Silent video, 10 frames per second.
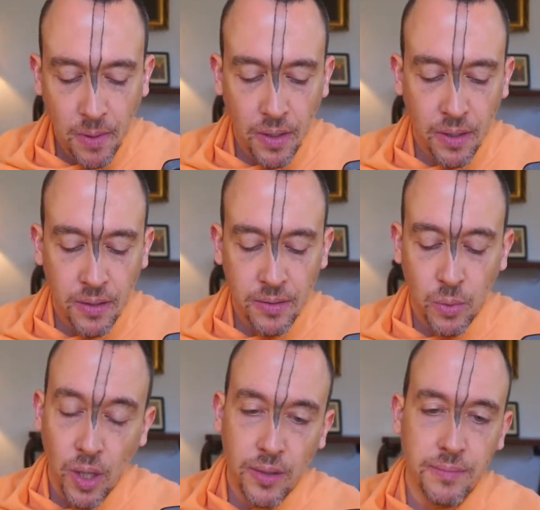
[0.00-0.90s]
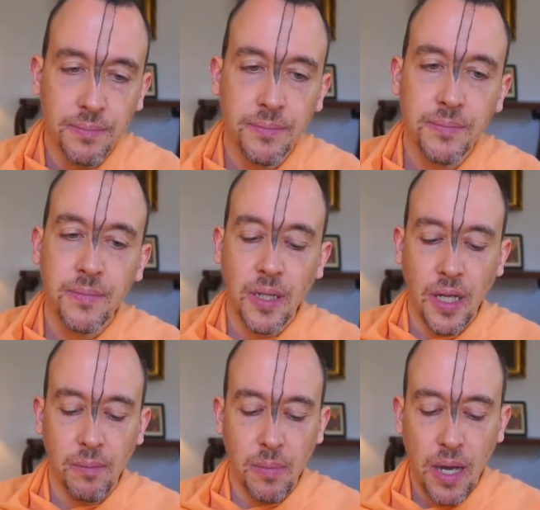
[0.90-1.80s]
and welcome
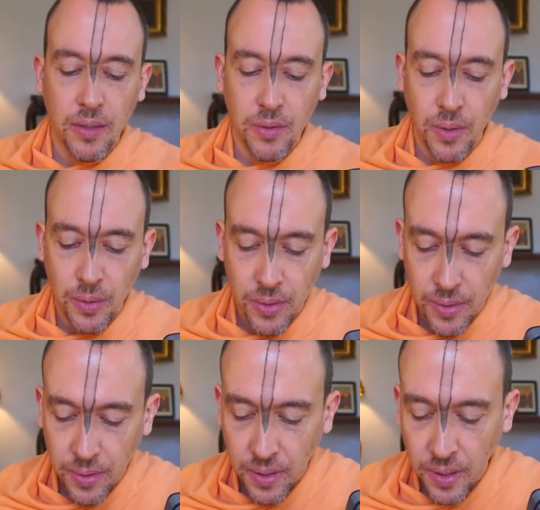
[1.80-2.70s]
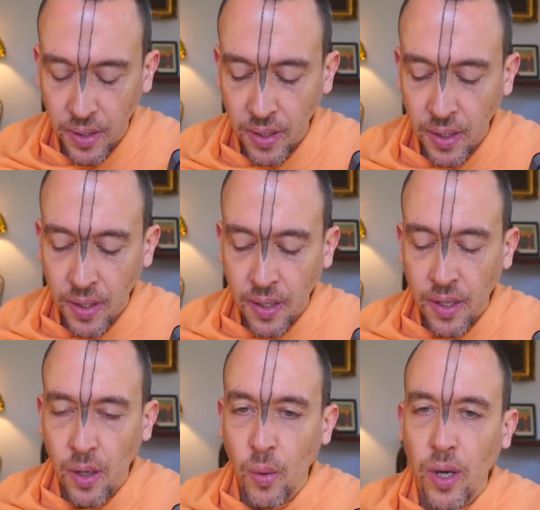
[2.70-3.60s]
again back to our
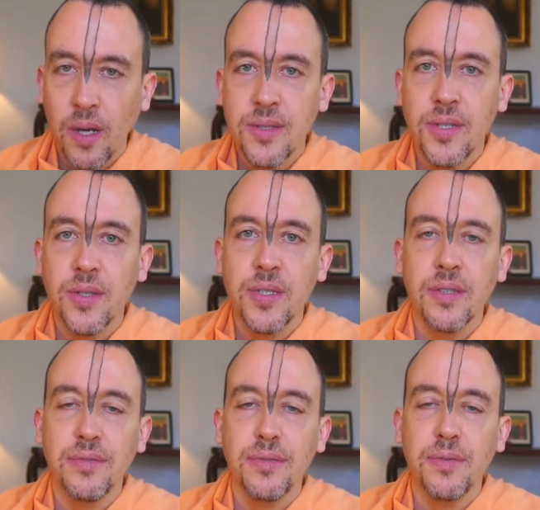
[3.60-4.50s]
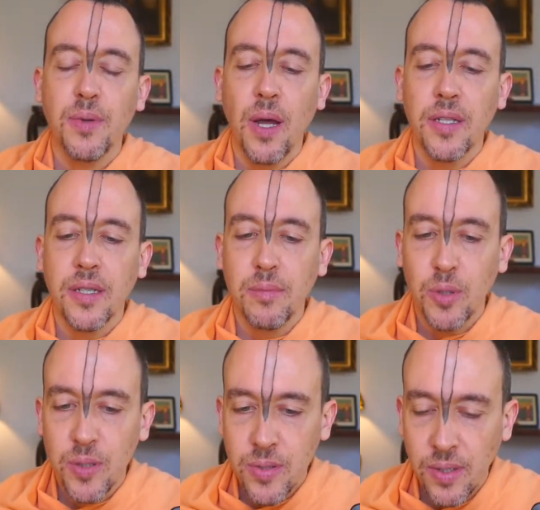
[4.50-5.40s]
weekly series of Radical
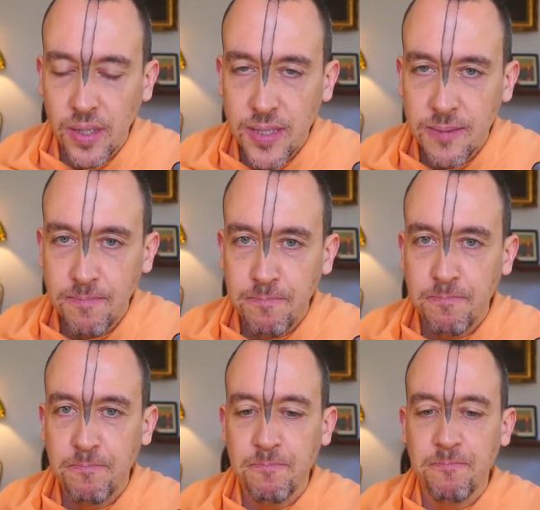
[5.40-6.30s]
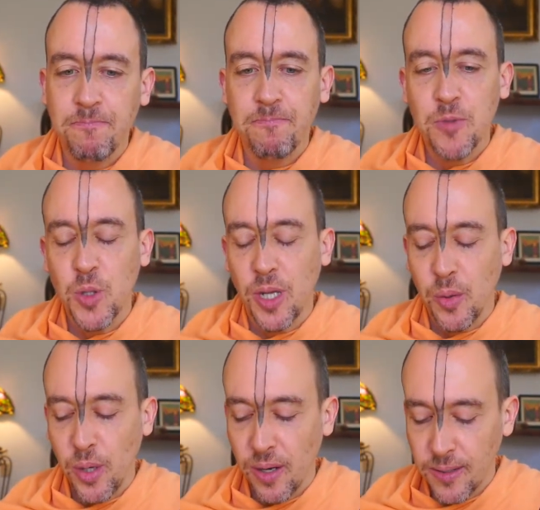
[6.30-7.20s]
Personalism. Today
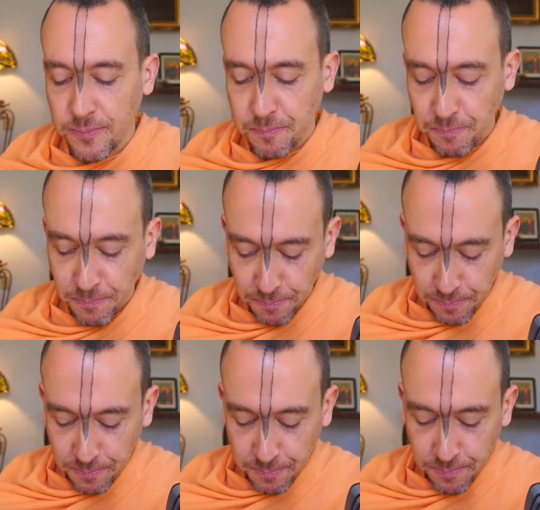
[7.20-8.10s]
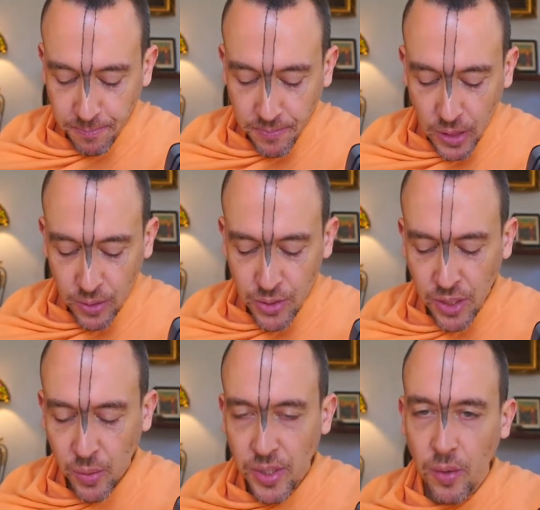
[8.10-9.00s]
we are
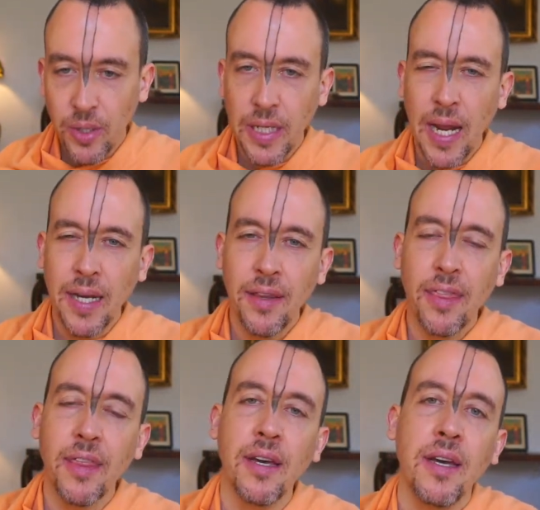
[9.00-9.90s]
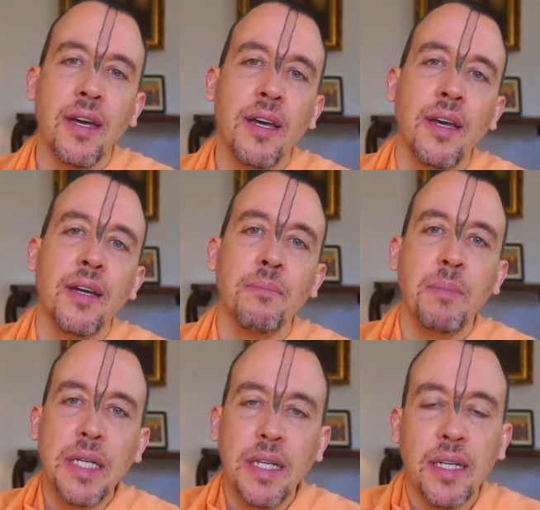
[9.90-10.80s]
continuing with our 9th
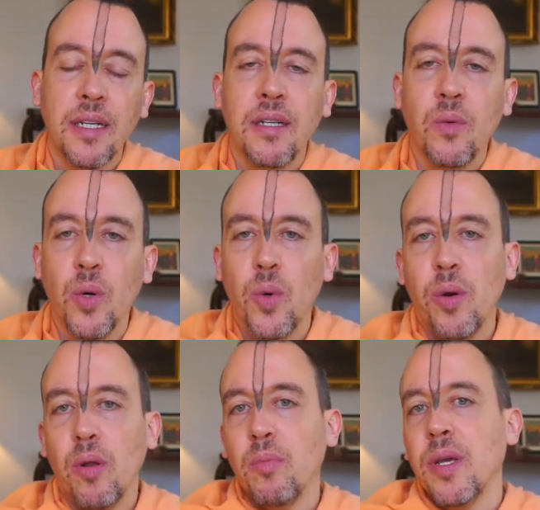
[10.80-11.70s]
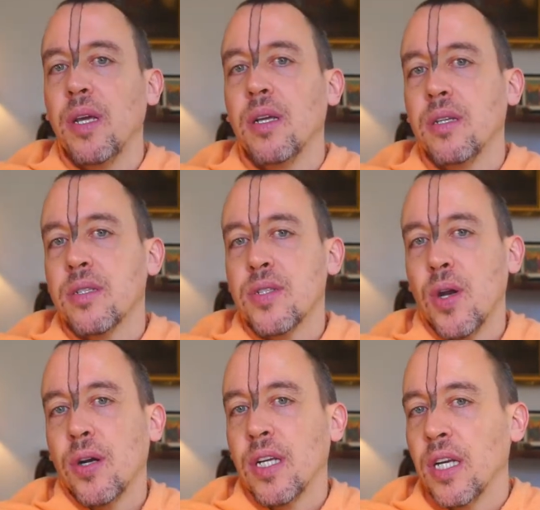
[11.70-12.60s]
meeting, where we will be
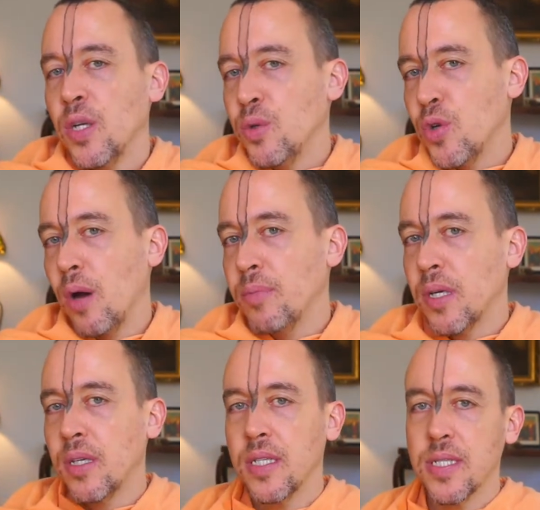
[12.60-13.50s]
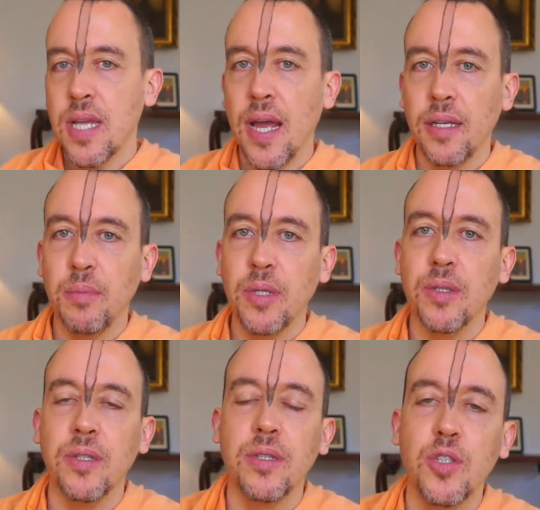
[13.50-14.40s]
starting a new topic inside the
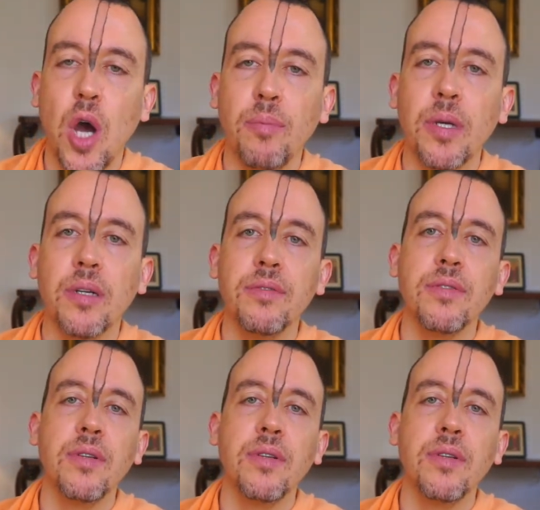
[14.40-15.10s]
bigger topic of